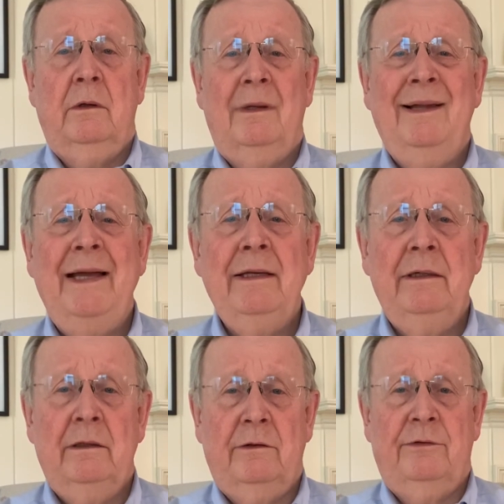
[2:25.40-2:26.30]
light
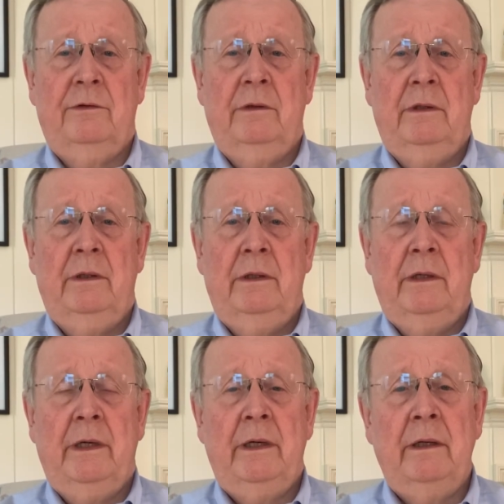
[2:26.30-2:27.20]
years,
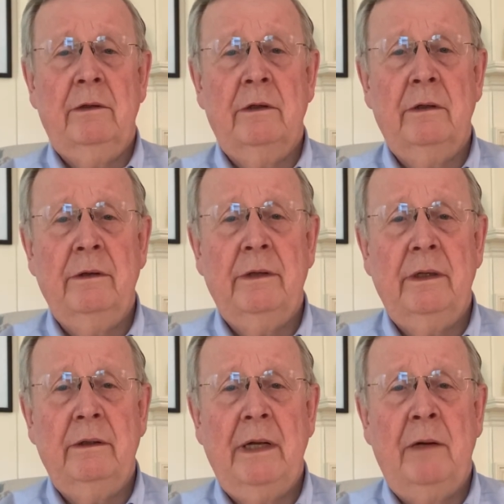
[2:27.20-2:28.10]
and I learned
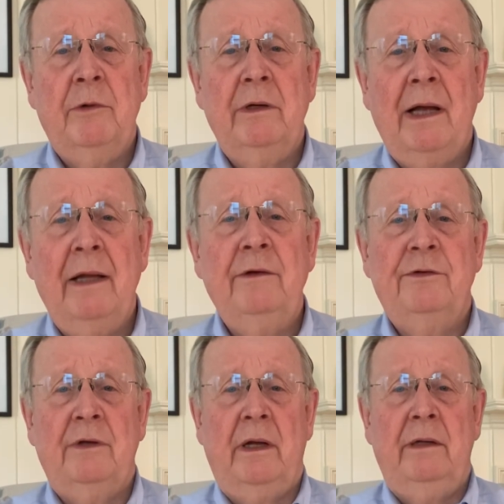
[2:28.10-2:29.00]
that Albert
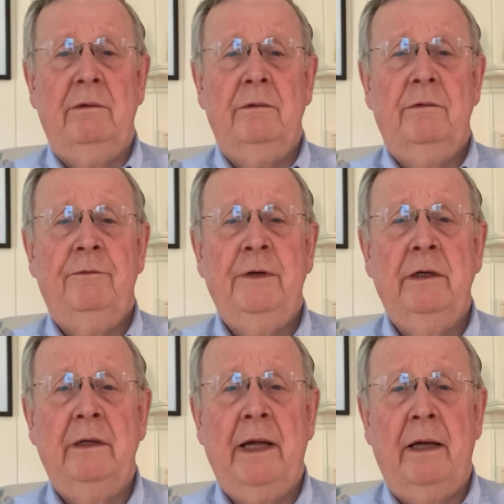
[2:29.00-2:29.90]
Einstein
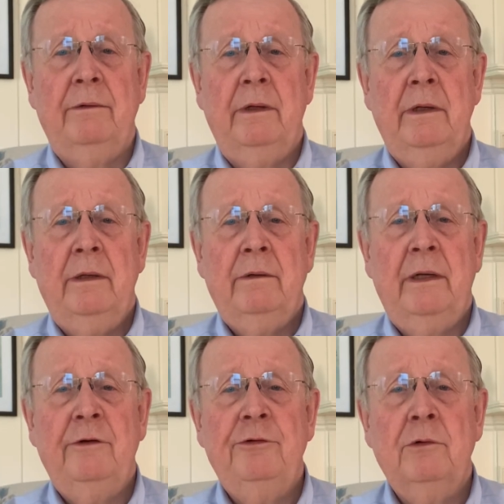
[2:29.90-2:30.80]
figured out that
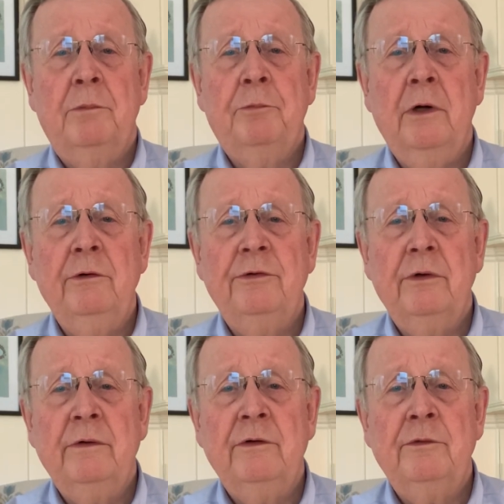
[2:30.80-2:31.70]
as you approach
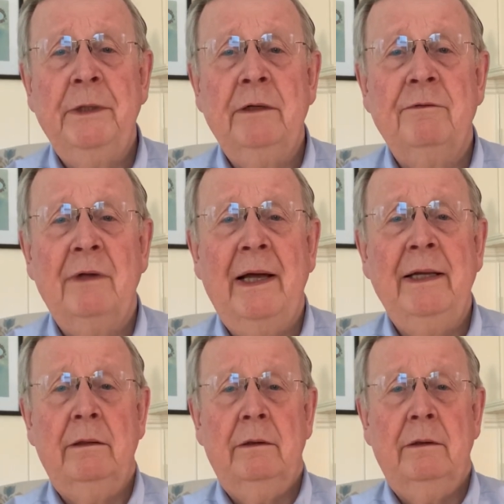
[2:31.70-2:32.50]
the speed of light,